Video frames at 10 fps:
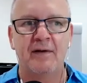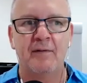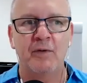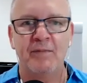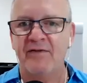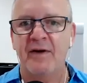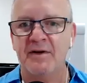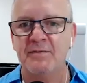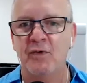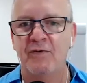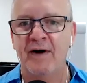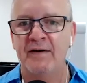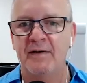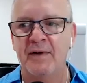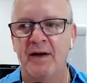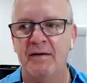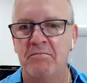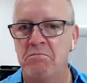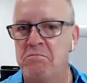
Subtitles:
it would be so much more fun. I'm going,